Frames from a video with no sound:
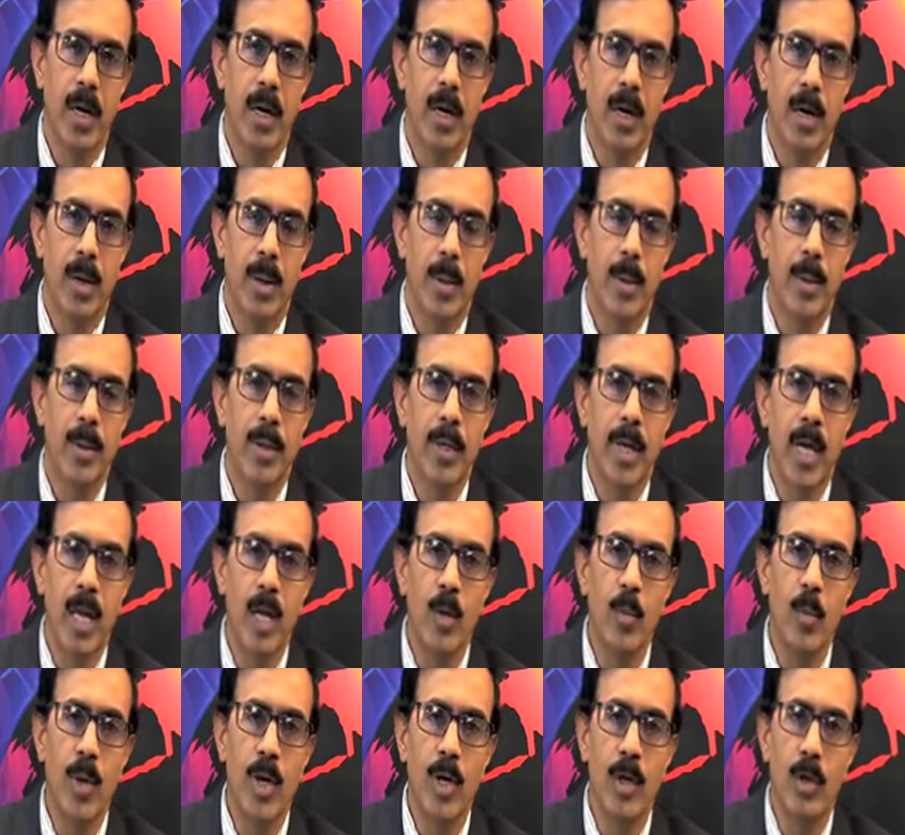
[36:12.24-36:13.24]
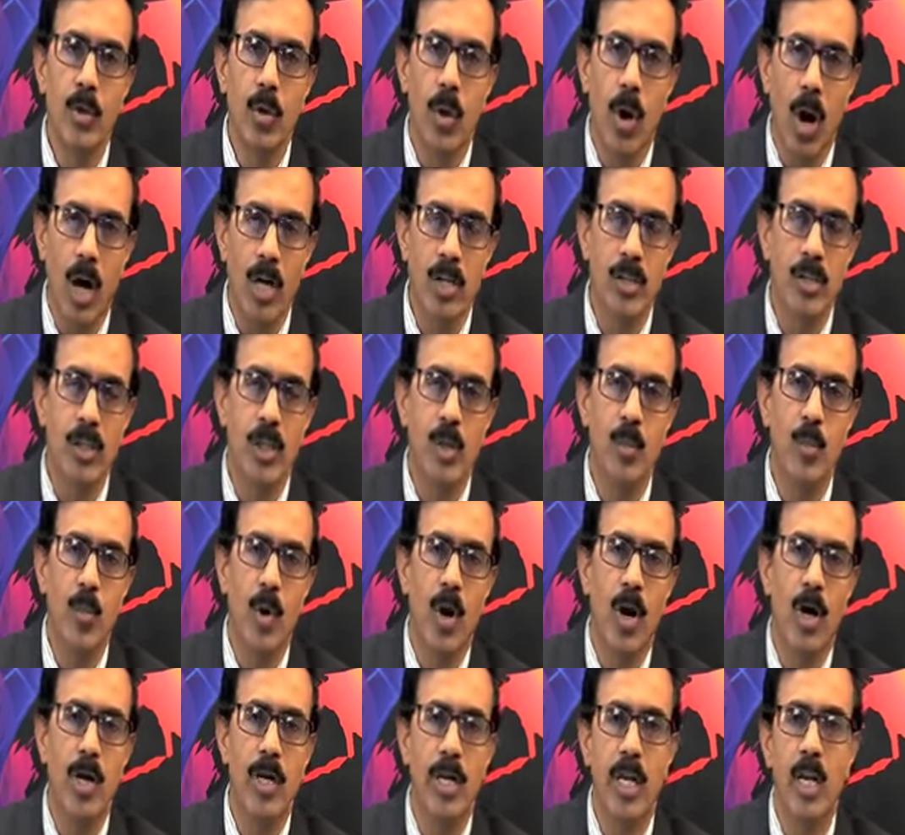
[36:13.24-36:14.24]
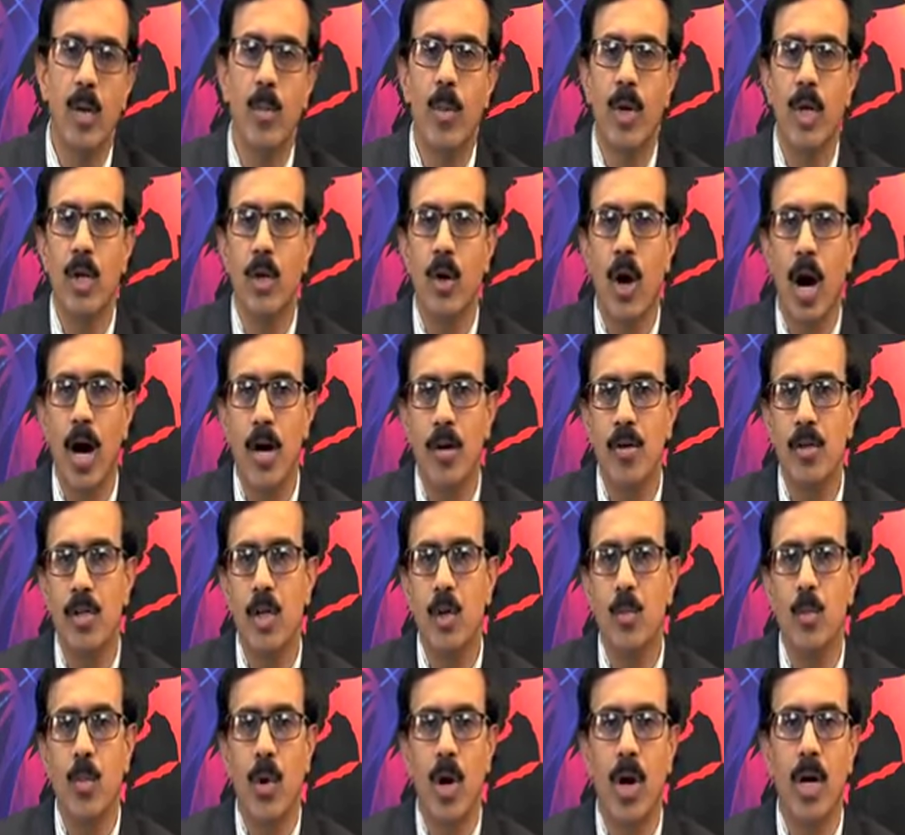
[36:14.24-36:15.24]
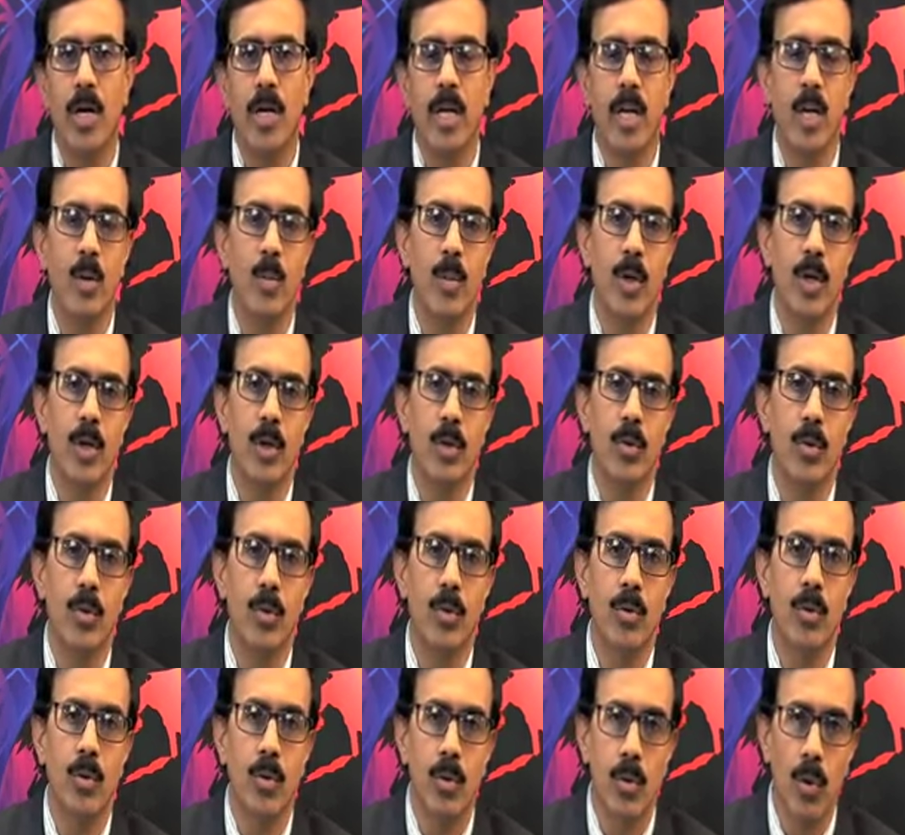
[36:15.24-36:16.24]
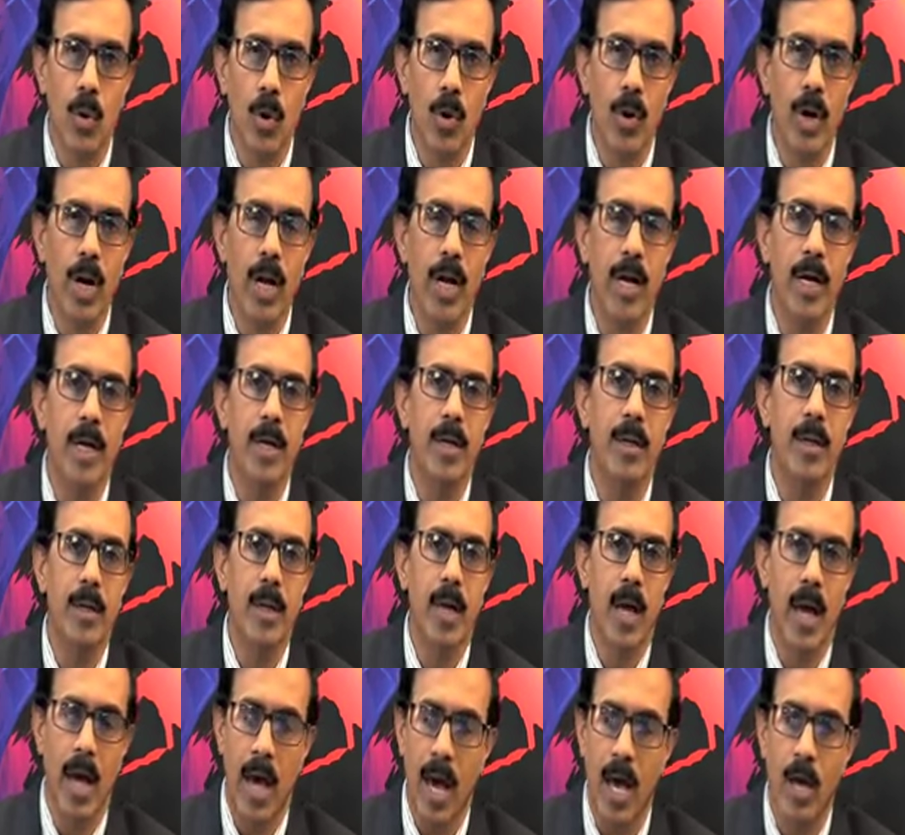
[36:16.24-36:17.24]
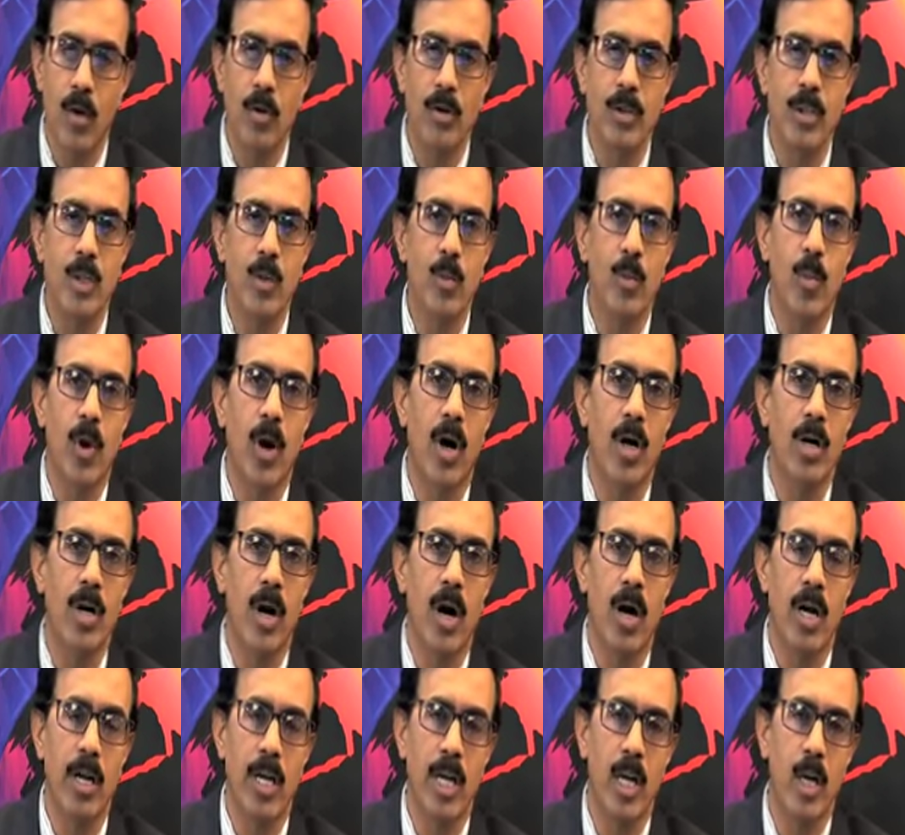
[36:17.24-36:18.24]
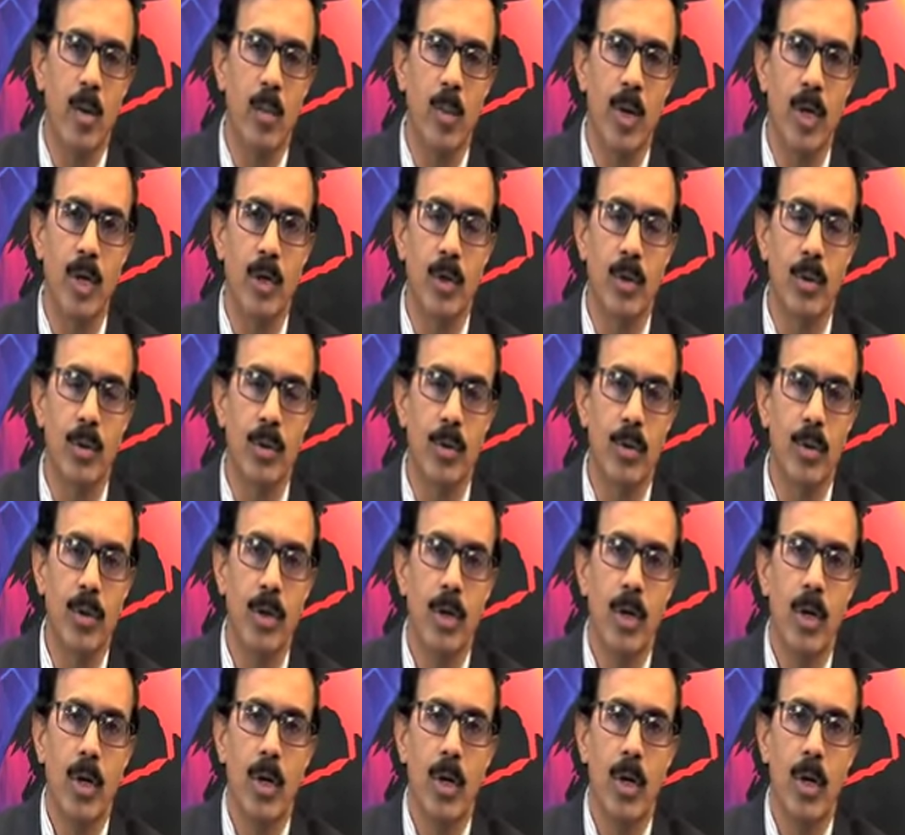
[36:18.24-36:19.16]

element to oxygen bond, element to hydrogen bond, element to chloride, halogen bond or element to